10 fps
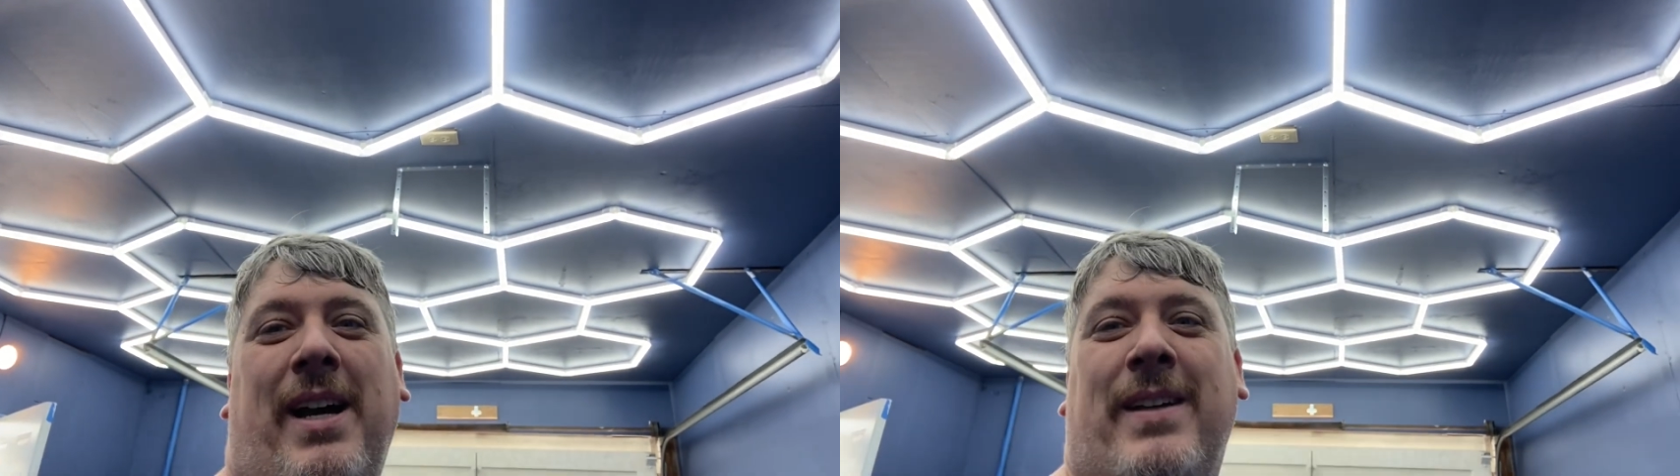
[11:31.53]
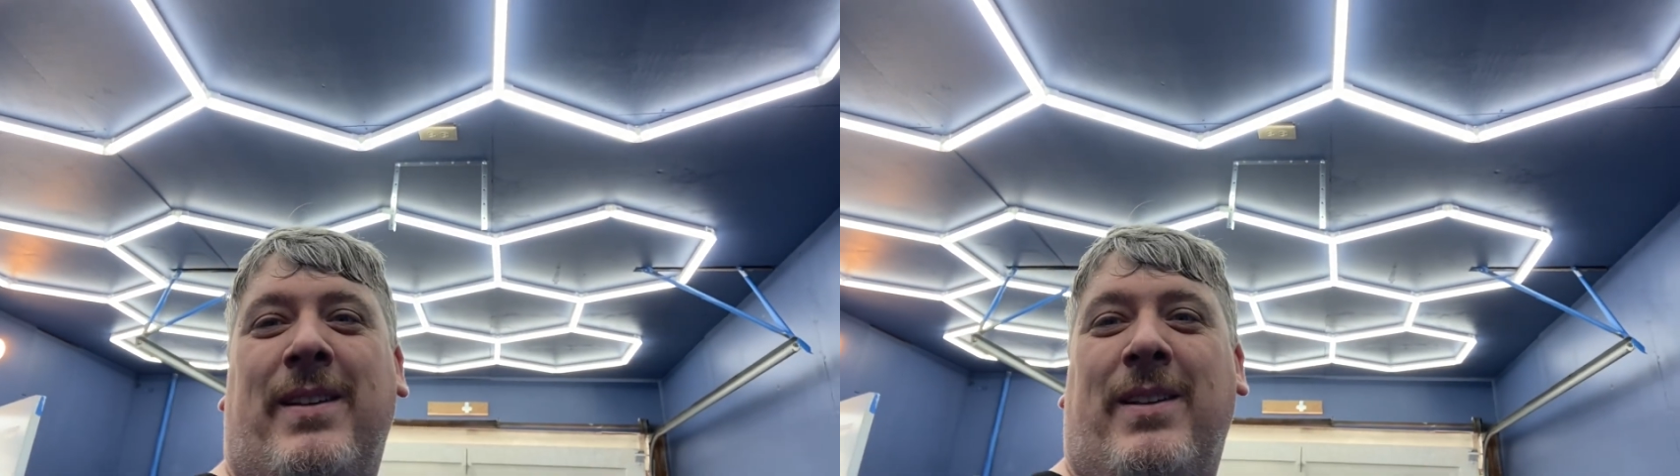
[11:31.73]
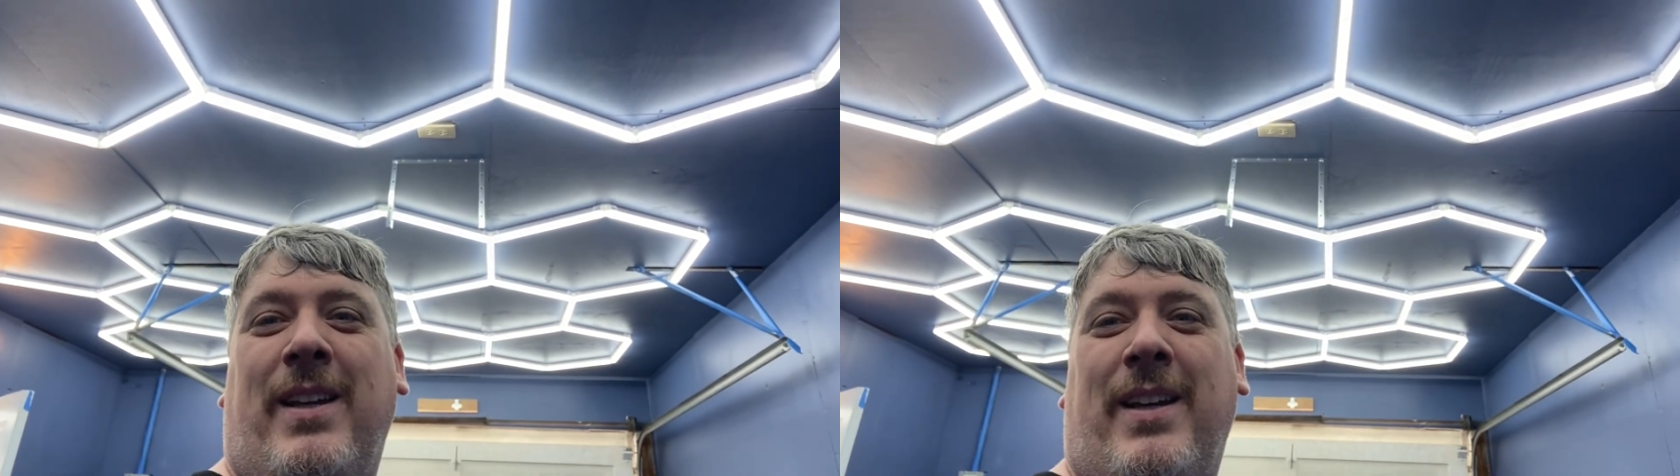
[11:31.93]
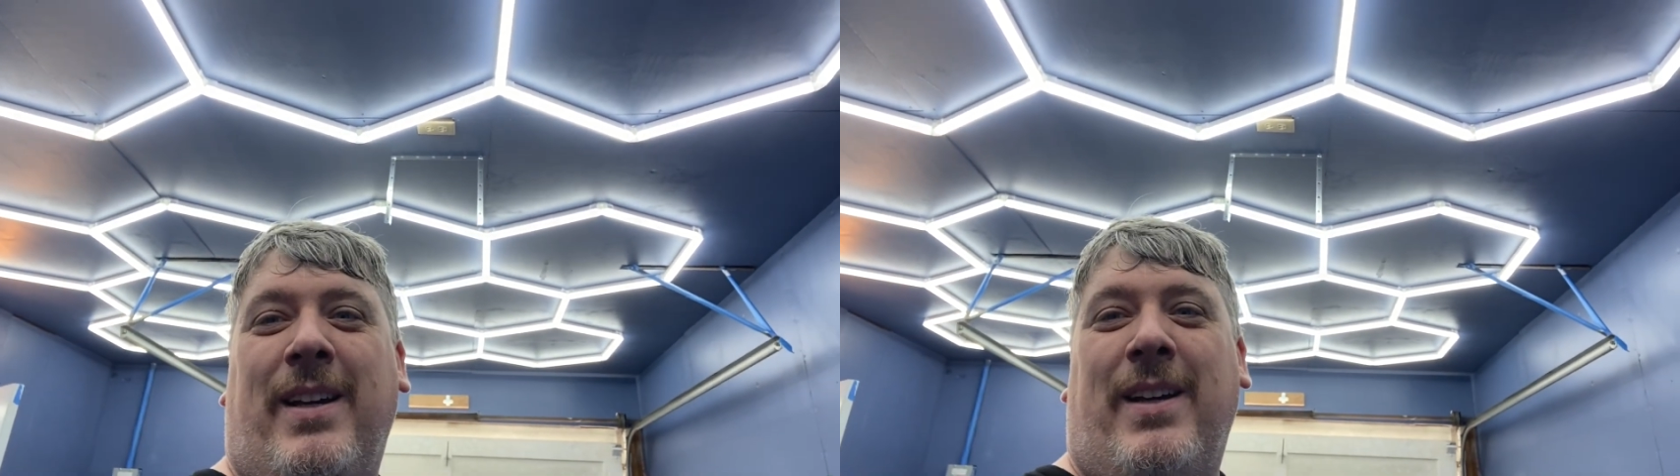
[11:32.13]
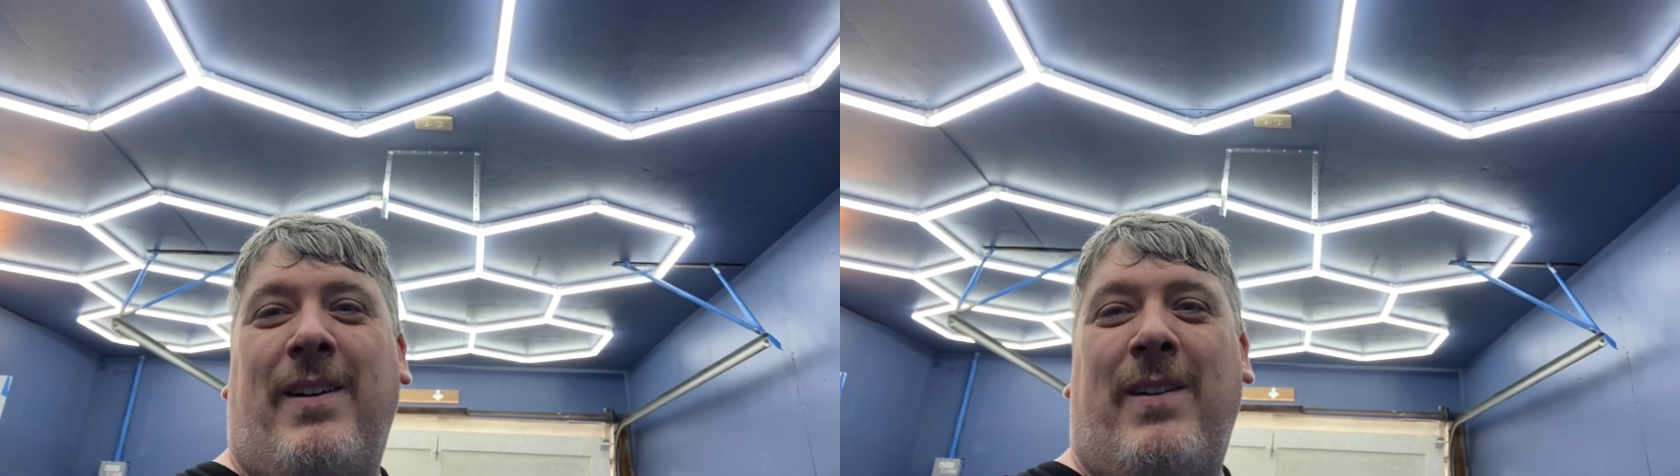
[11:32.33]
and the,
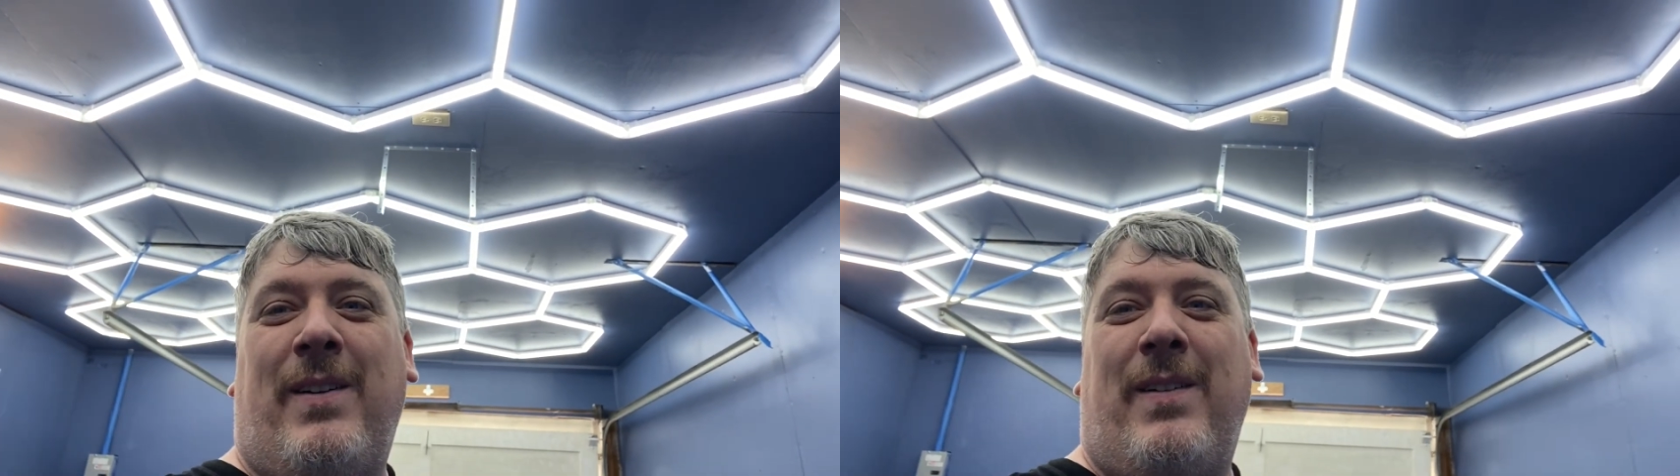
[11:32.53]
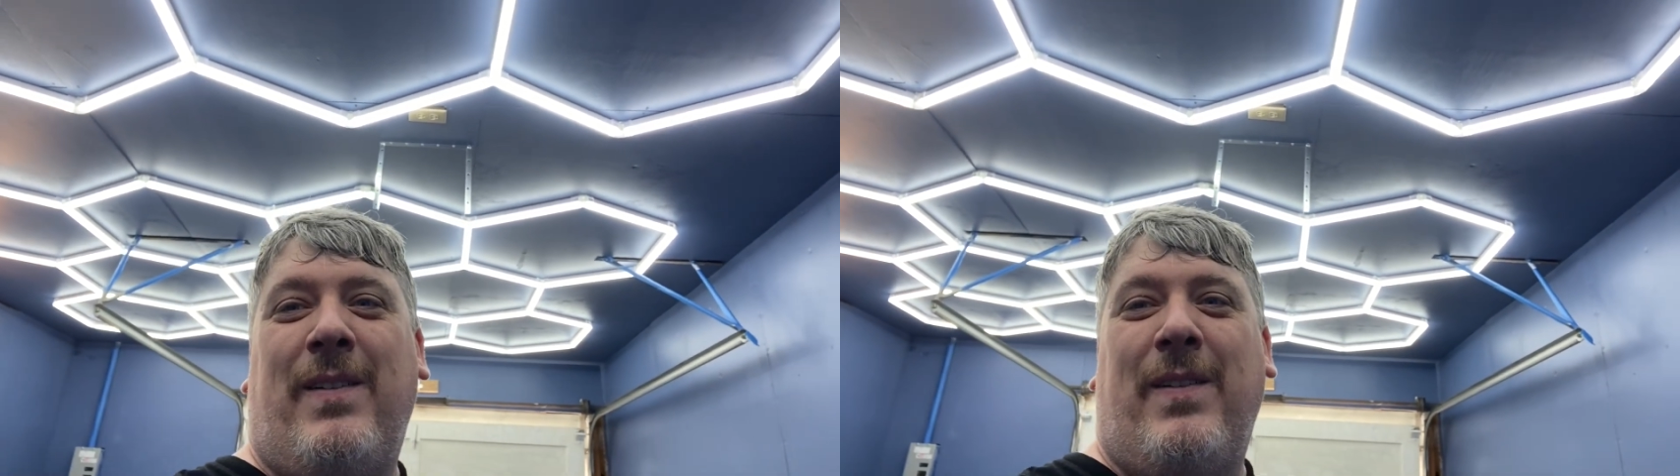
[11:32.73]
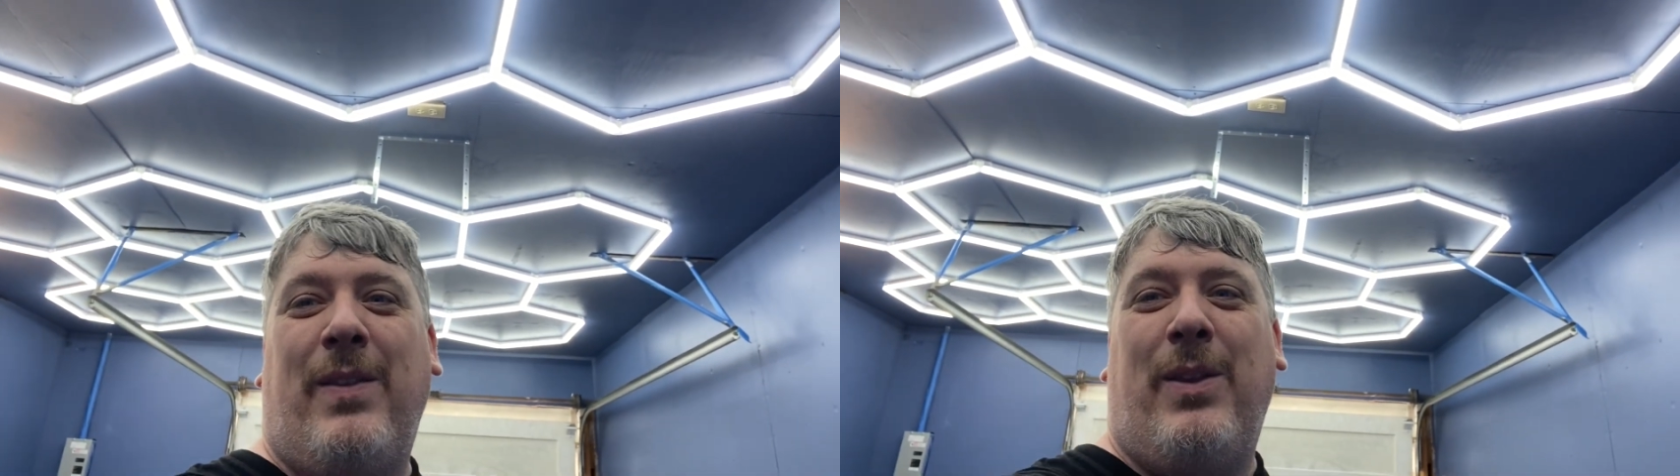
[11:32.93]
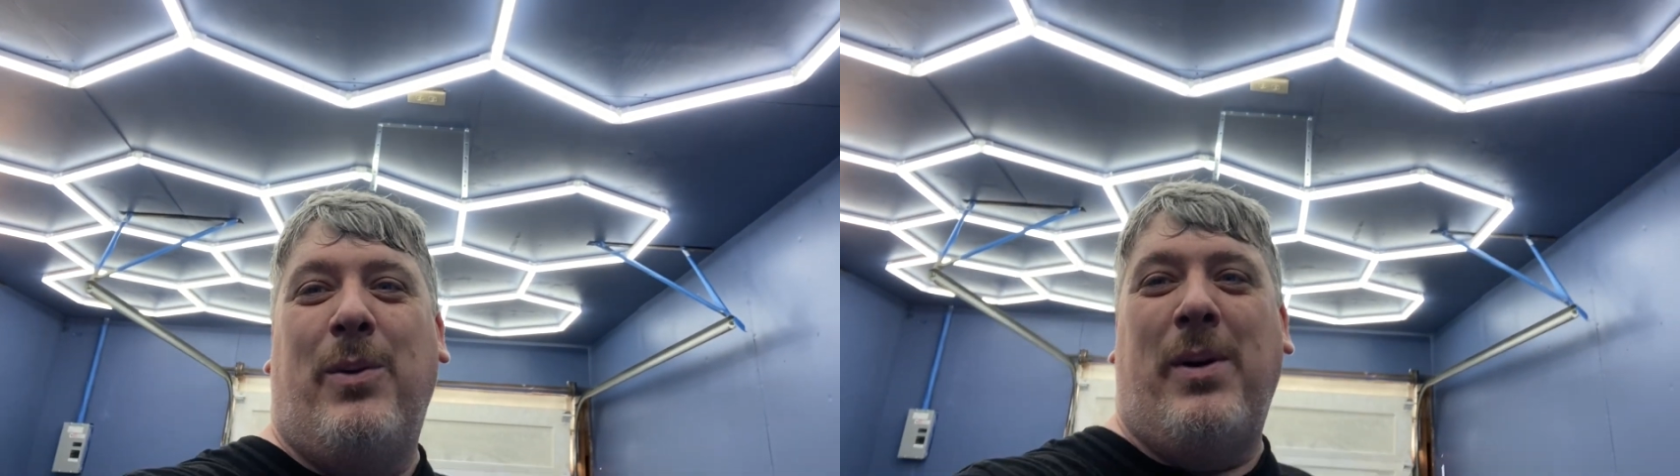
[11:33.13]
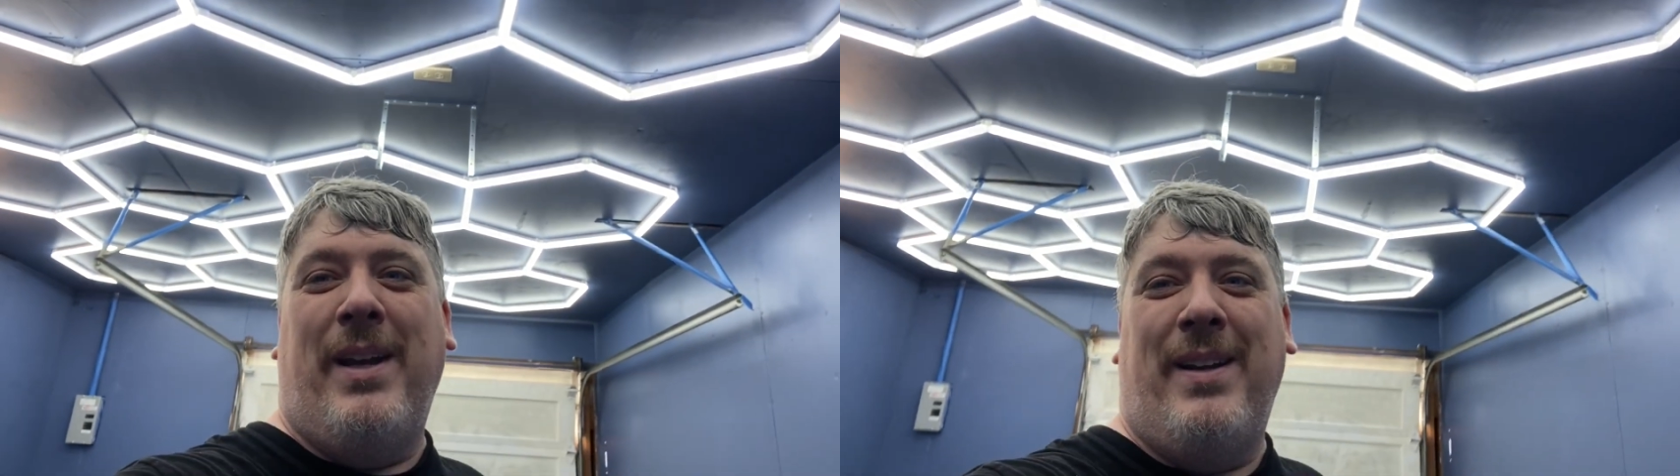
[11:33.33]
uh, the
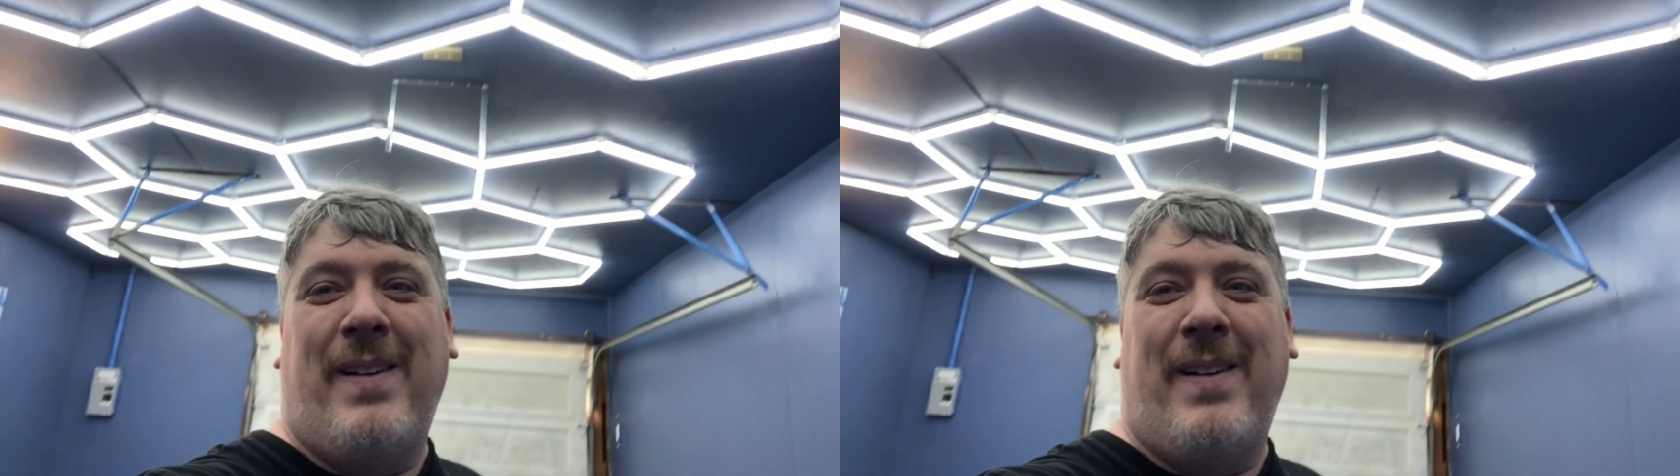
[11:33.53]
white